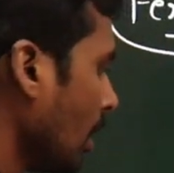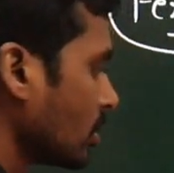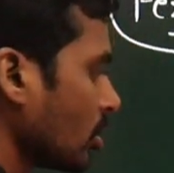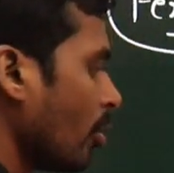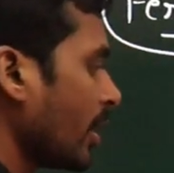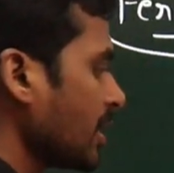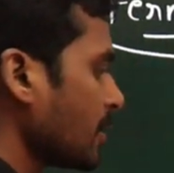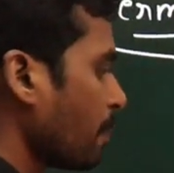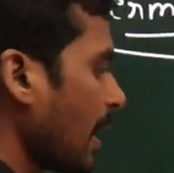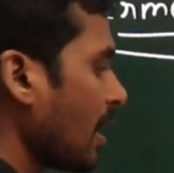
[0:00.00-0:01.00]
So what
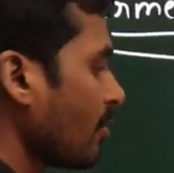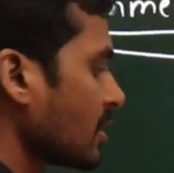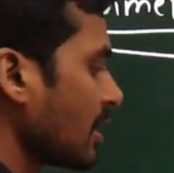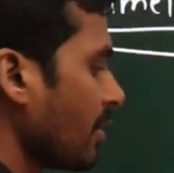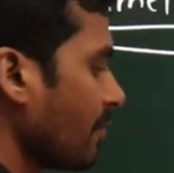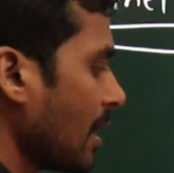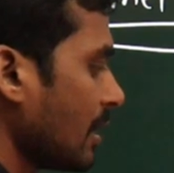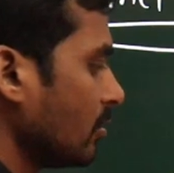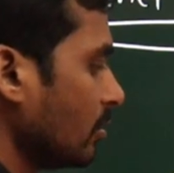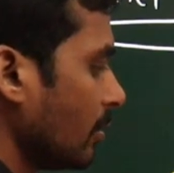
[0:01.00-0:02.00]
is pi of 7
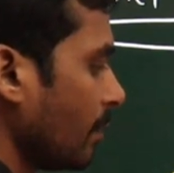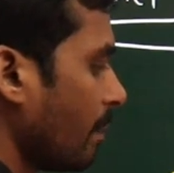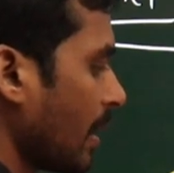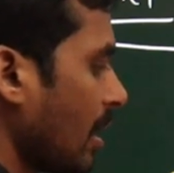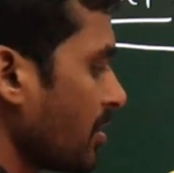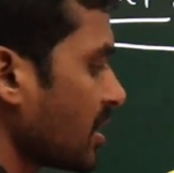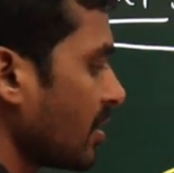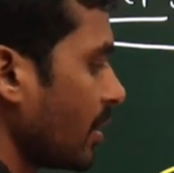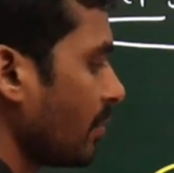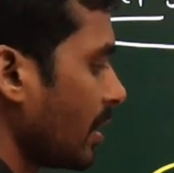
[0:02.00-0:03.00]
value? Pi of
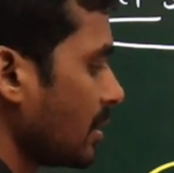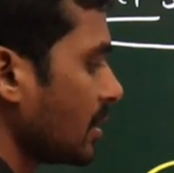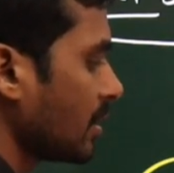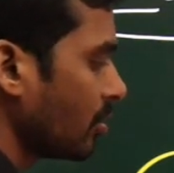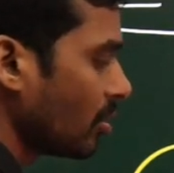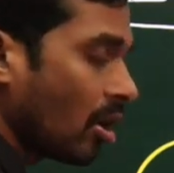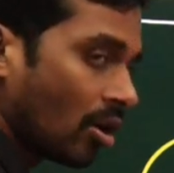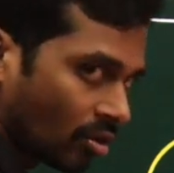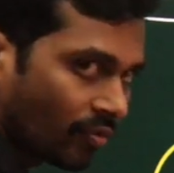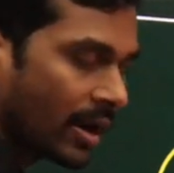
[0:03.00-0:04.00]
7 means that you know
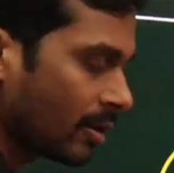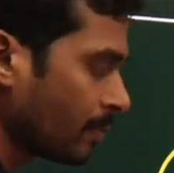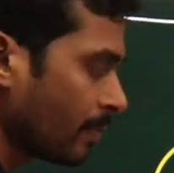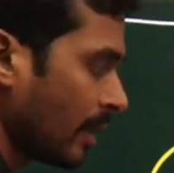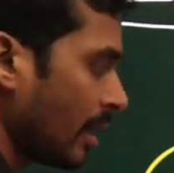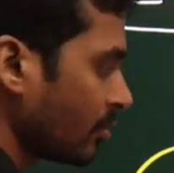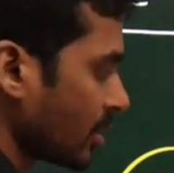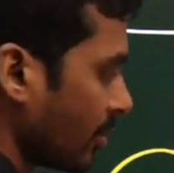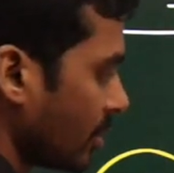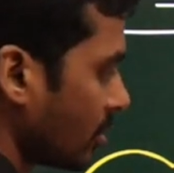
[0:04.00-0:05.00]
how to find out pi of
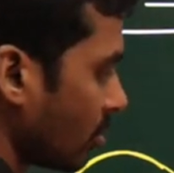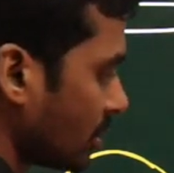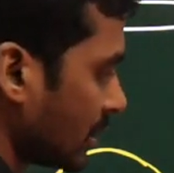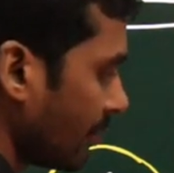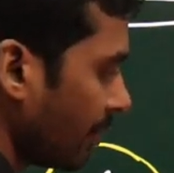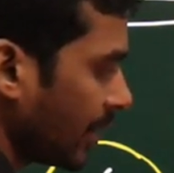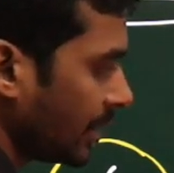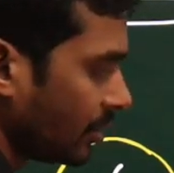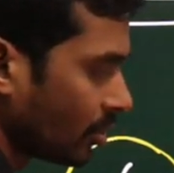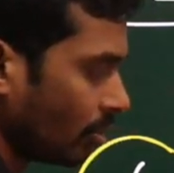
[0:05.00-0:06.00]
7. So 7
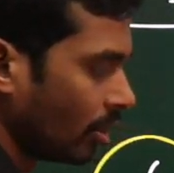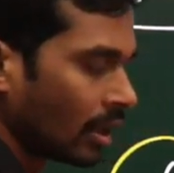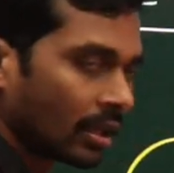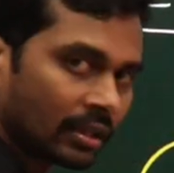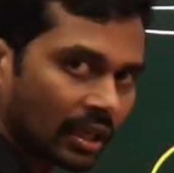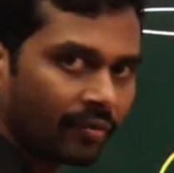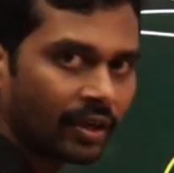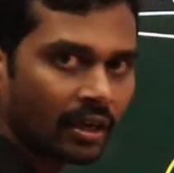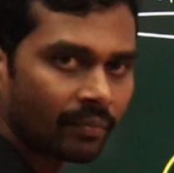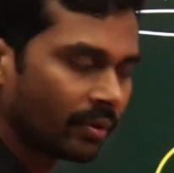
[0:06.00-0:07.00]
into the
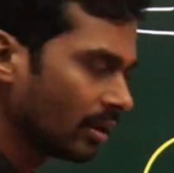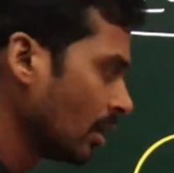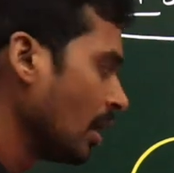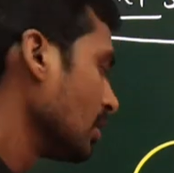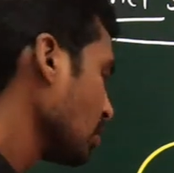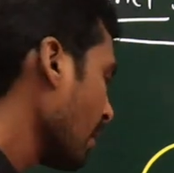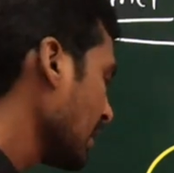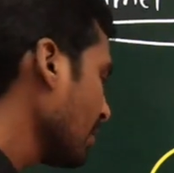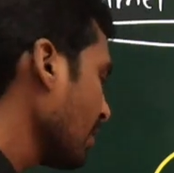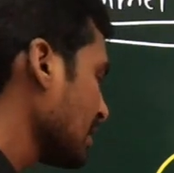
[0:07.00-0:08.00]
given number. So
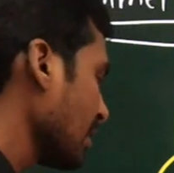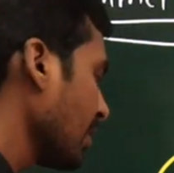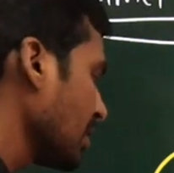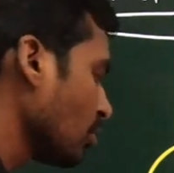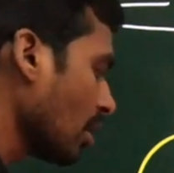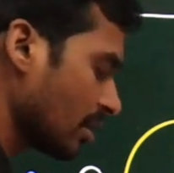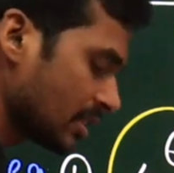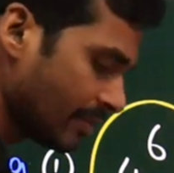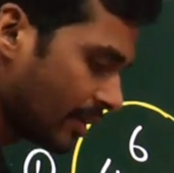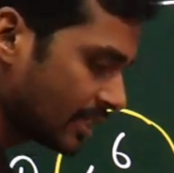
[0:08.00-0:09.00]
by the way, 7 is
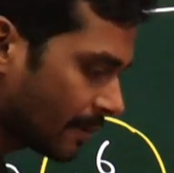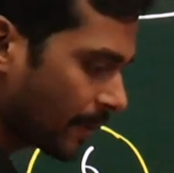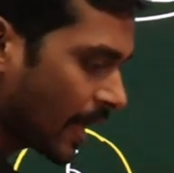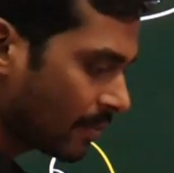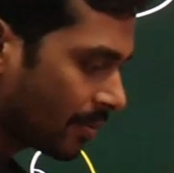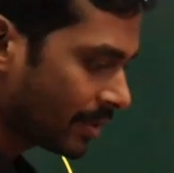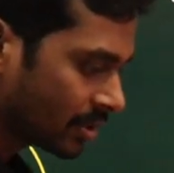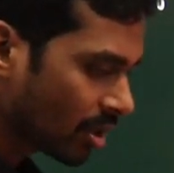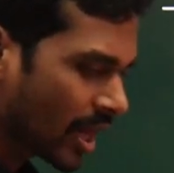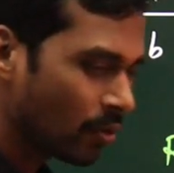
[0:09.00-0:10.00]
what? 7 is a prime number.
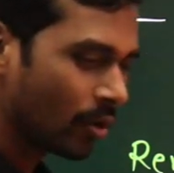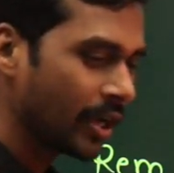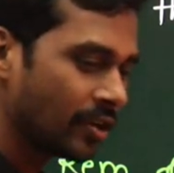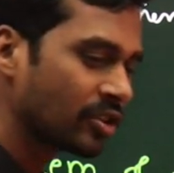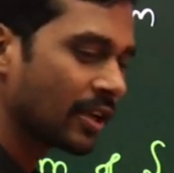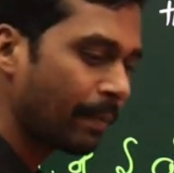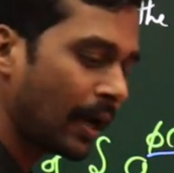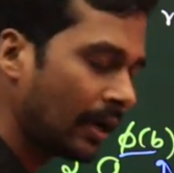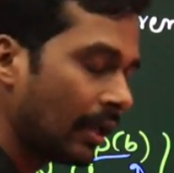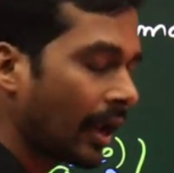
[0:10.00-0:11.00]
So I don't need to
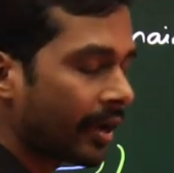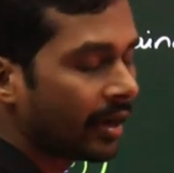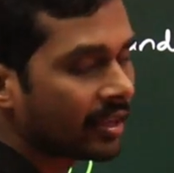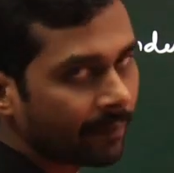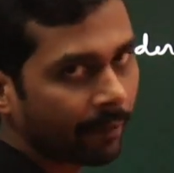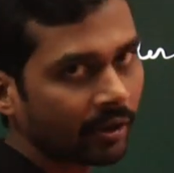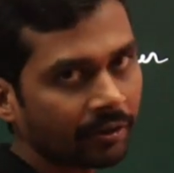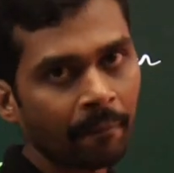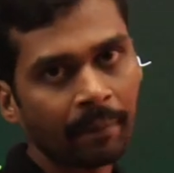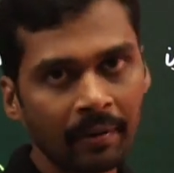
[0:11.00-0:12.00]
separately write it as a
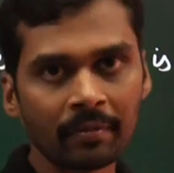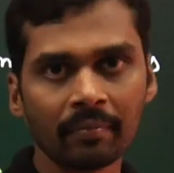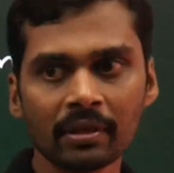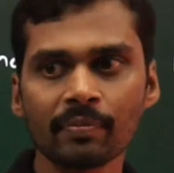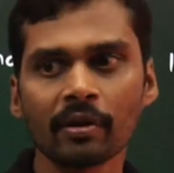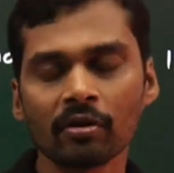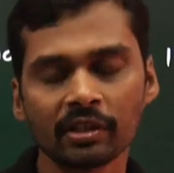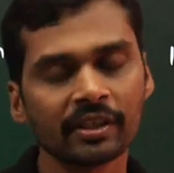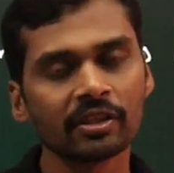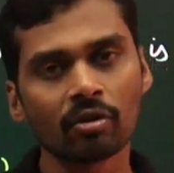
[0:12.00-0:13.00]
product of prime numbers
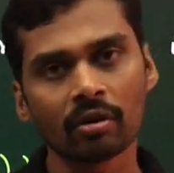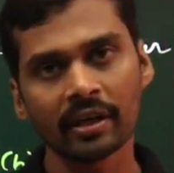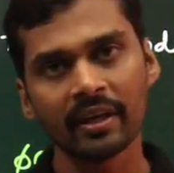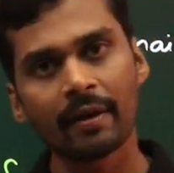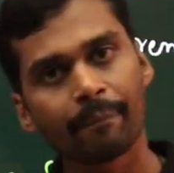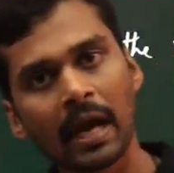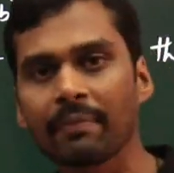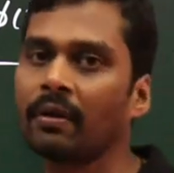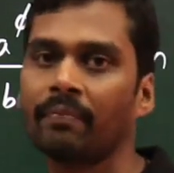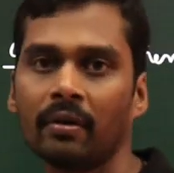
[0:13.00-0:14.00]
because it is already a
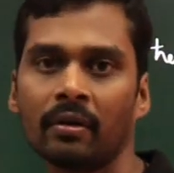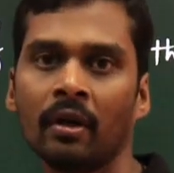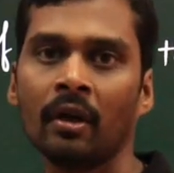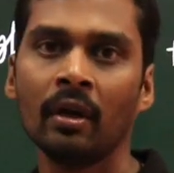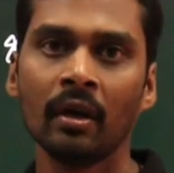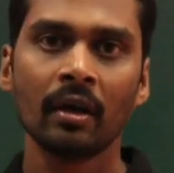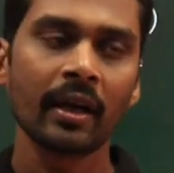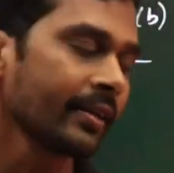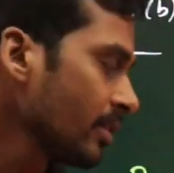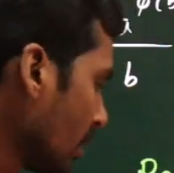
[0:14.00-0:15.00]
prime number,
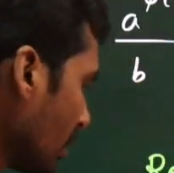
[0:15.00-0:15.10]
right?